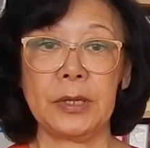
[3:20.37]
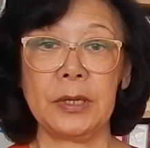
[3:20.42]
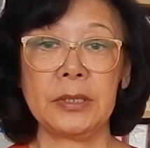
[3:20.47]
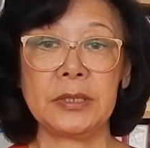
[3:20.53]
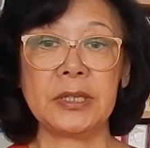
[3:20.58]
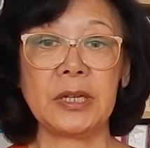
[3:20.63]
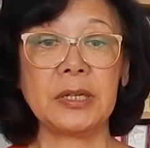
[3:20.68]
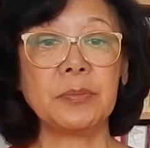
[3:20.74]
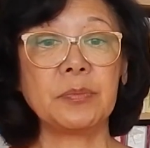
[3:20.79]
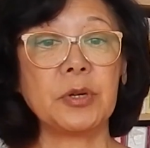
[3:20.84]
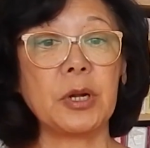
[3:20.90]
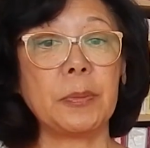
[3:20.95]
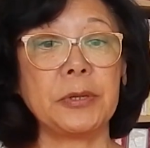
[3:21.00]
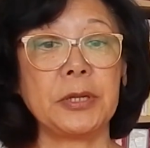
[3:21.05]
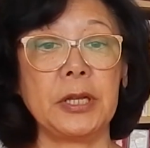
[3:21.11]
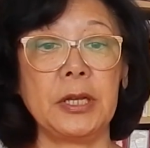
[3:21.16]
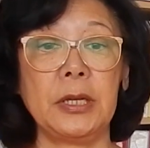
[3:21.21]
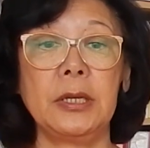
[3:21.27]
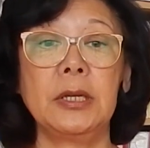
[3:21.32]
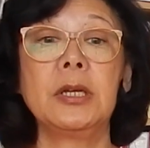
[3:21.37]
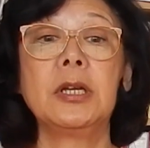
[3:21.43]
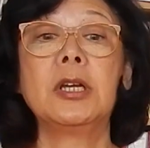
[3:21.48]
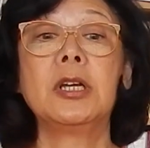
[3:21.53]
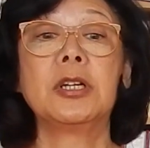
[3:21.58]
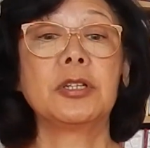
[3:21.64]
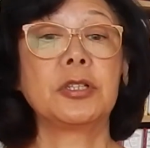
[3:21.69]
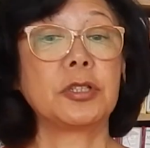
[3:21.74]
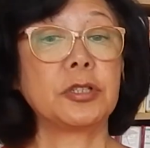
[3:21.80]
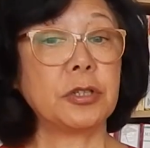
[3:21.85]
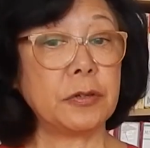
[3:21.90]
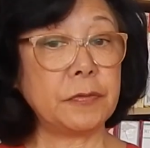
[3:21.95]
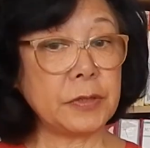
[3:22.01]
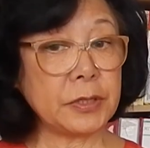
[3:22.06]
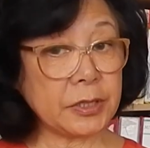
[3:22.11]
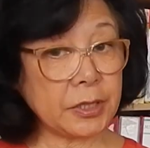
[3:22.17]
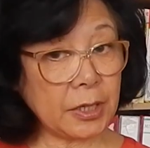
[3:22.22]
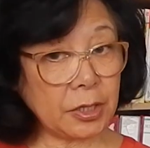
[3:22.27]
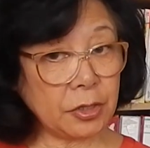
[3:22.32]
Second property,
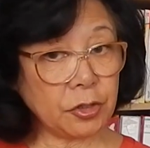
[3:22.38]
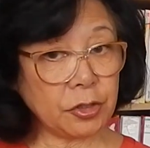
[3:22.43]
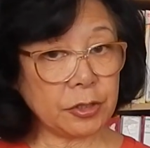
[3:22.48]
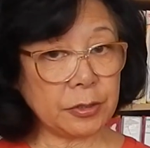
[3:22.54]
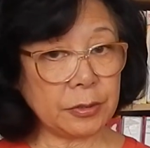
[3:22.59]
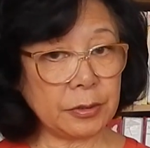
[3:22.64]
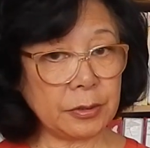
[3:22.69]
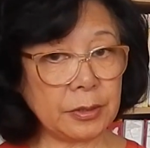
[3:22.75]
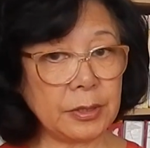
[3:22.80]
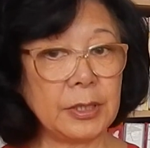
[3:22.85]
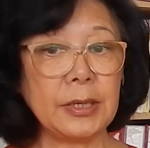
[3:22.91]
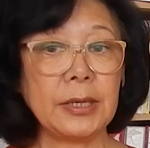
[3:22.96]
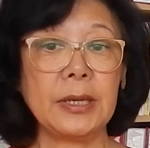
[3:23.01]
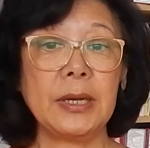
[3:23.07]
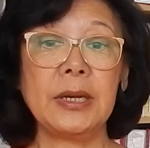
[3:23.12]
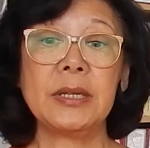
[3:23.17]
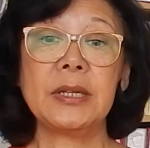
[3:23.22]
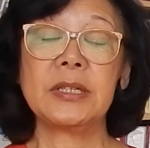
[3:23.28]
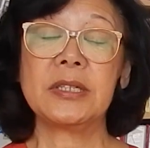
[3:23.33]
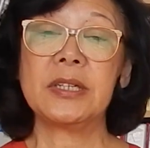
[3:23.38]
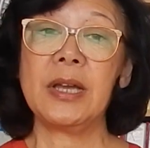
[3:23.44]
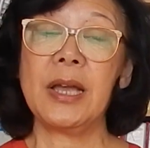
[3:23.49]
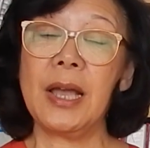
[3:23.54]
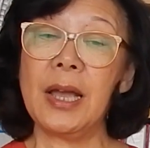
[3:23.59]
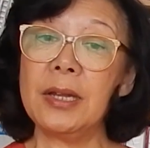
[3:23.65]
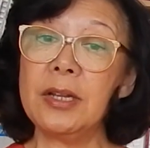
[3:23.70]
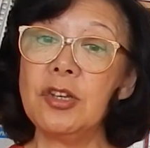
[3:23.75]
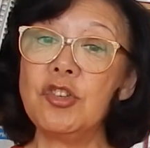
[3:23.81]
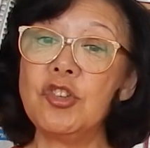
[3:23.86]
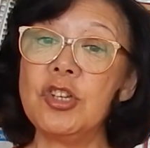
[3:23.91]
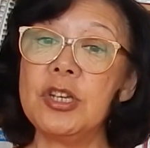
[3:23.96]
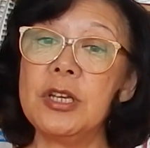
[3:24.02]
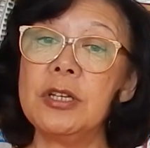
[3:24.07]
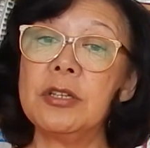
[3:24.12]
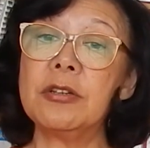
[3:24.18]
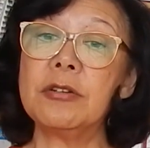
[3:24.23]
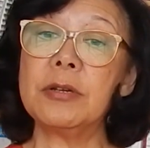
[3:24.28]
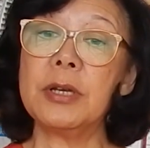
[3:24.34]
surface tension. It is the
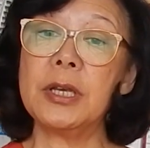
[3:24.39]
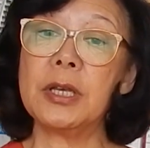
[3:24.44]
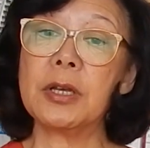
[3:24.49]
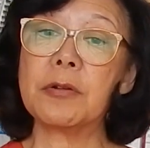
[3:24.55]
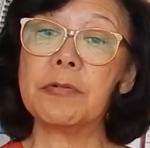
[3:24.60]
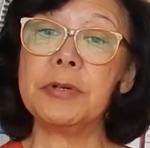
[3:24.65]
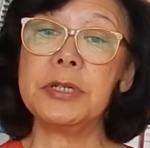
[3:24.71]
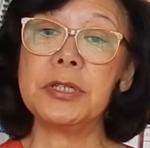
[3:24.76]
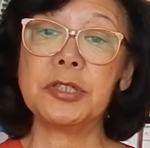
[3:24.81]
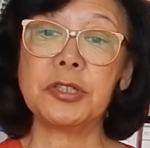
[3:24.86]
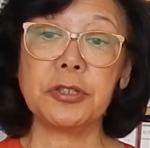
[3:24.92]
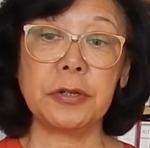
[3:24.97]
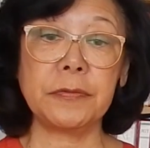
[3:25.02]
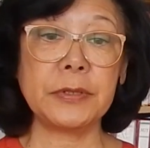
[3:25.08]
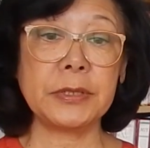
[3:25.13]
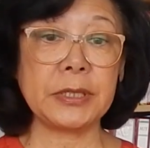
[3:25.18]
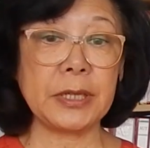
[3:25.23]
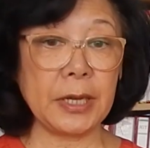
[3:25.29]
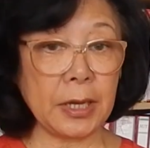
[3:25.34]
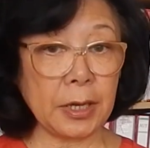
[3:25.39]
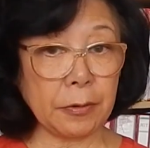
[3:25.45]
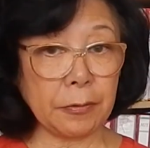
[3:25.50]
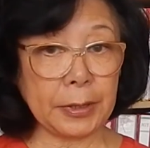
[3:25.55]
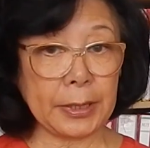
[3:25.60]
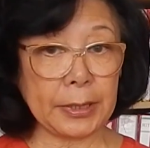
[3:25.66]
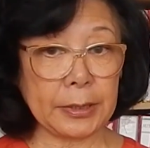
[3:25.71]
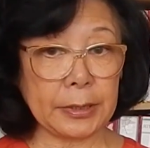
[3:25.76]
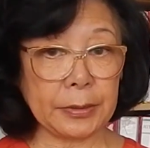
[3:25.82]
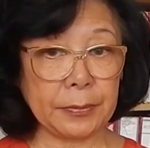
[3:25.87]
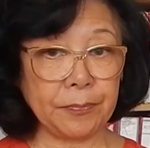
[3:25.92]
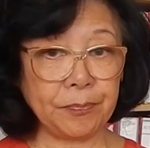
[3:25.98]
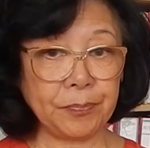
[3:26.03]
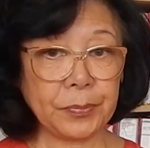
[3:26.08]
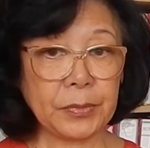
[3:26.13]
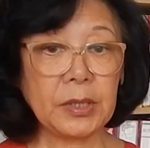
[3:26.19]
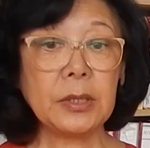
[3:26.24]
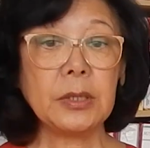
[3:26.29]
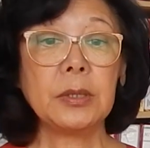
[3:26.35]
energy to increase surface area.
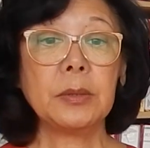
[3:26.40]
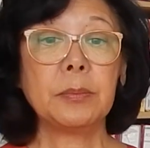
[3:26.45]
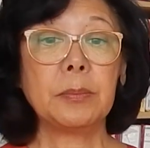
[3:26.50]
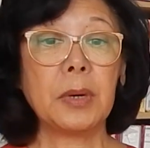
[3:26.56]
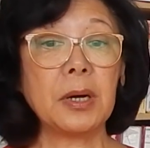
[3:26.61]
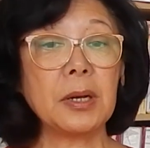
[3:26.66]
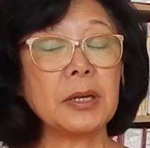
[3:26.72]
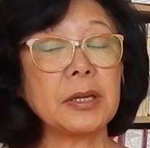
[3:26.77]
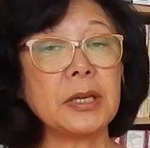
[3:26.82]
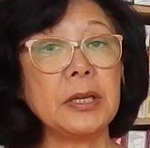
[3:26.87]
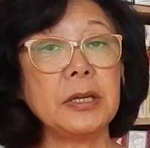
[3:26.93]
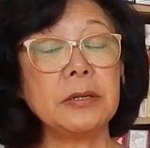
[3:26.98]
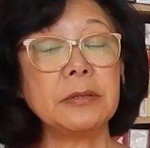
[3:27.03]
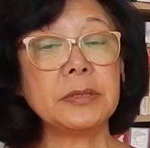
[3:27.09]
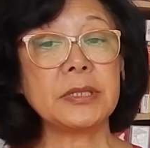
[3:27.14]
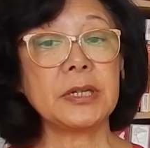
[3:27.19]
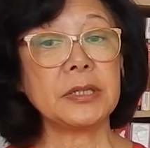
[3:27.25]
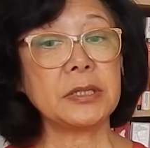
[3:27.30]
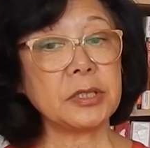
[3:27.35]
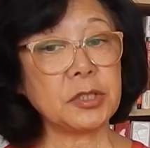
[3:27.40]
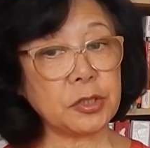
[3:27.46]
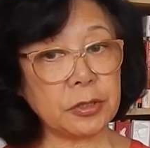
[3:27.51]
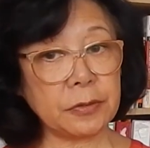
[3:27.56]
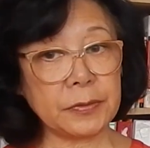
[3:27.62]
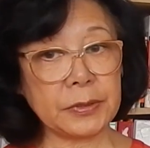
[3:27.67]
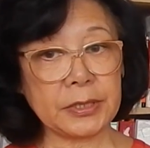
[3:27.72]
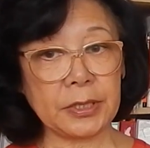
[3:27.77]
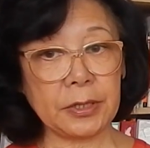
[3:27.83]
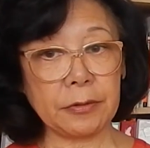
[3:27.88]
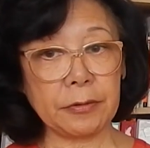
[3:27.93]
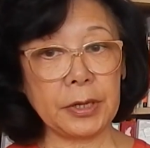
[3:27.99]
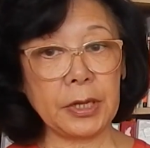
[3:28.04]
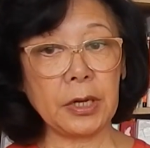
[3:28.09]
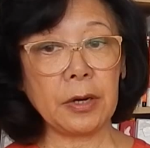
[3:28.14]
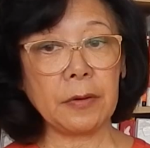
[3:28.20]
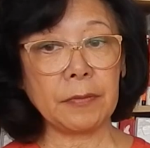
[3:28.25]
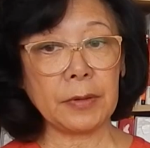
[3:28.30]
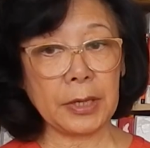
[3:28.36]
Molecules at the surface
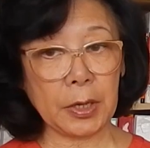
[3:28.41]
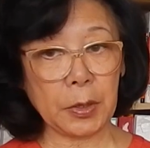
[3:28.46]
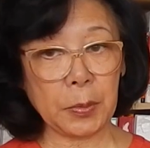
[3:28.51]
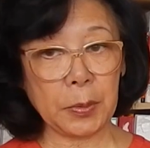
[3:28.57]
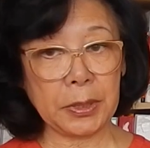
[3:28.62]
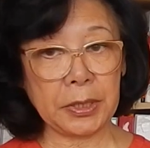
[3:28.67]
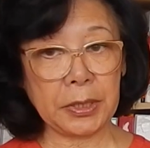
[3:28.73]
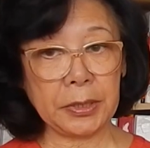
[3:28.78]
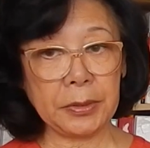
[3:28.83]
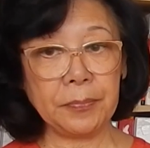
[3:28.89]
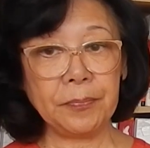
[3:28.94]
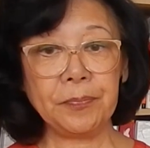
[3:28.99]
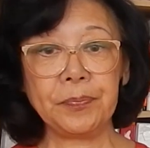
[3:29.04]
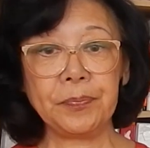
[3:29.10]
area of liquid